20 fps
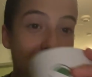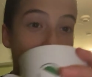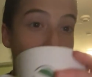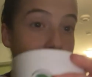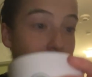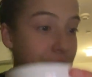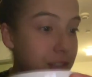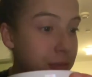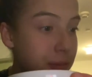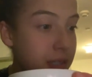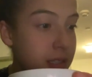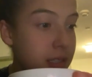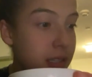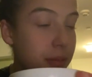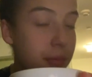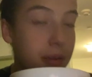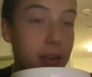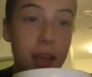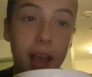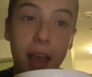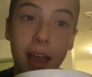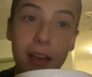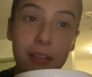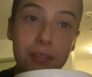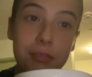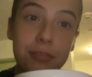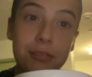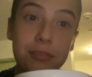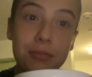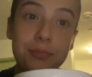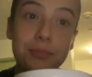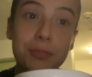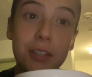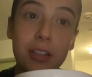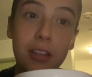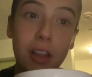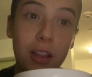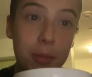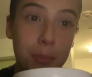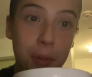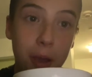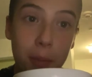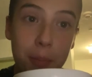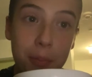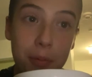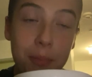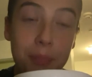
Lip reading: After my tea, I'm gonna have a lollipop.